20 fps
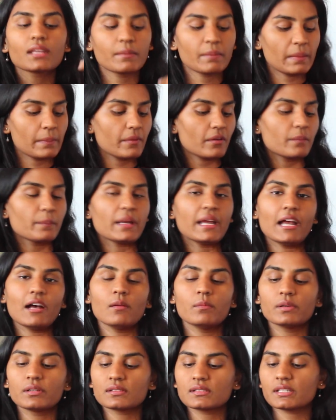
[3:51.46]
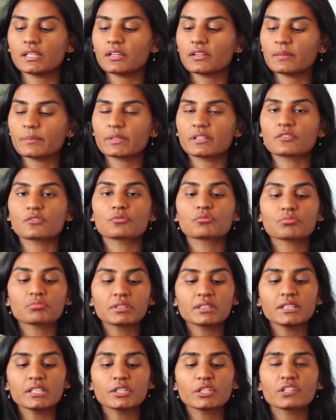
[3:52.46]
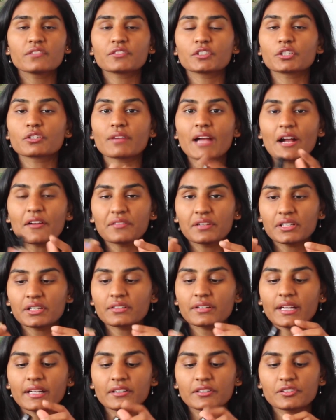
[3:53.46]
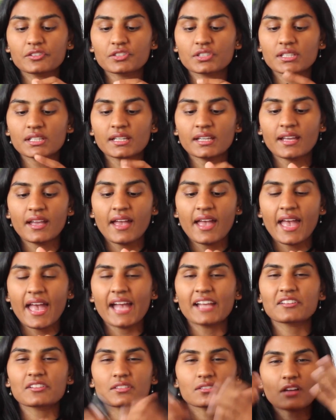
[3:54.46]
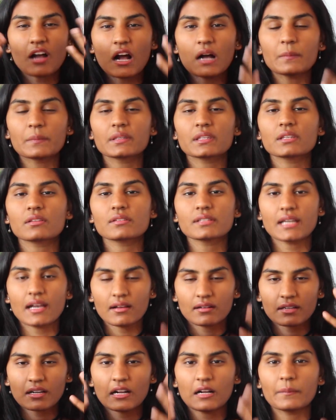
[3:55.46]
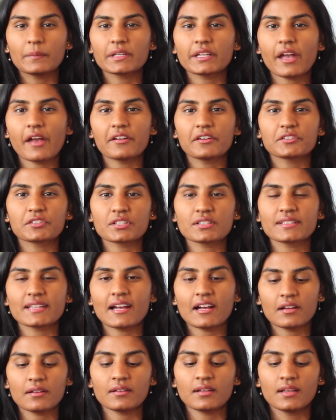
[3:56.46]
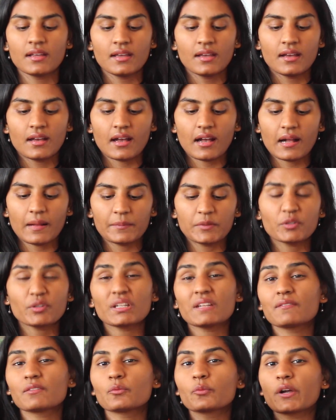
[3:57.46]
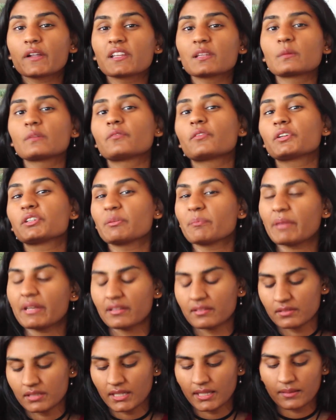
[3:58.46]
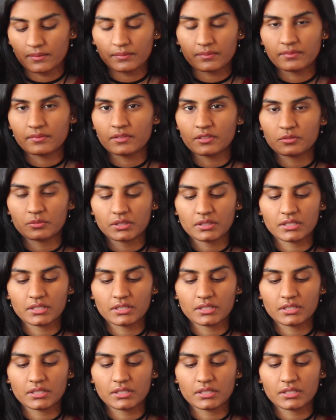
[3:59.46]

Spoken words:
maybe on my elbows here, but it's really good for grounding your energy and just calming you down, calming energy down. You could even wear this before you meditate. It's